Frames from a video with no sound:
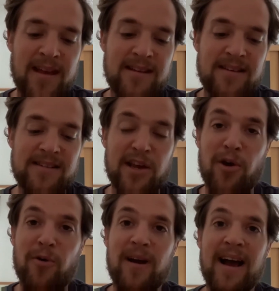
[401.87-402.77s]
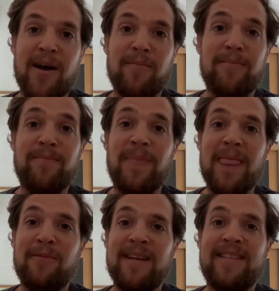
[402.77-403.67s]
So
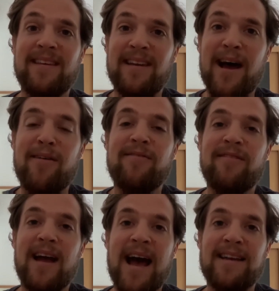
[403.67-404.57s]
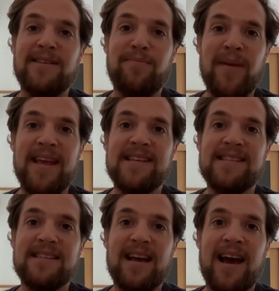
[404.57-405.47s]
with love and
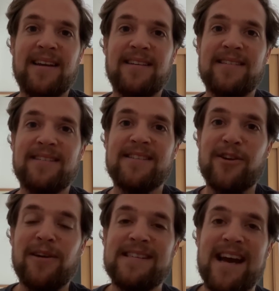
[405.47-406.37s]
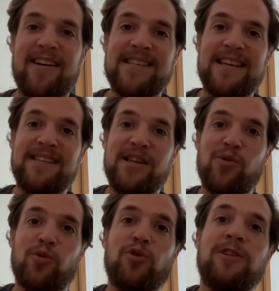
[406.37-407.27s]
peace and solidarity to
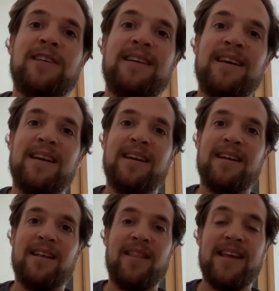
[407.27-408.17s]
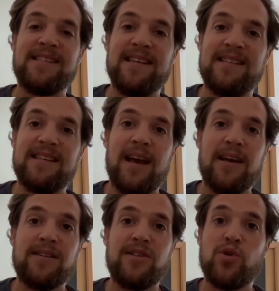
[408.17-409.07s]
you all, this is
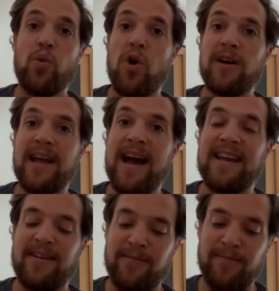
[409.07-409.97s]
Suor Gan.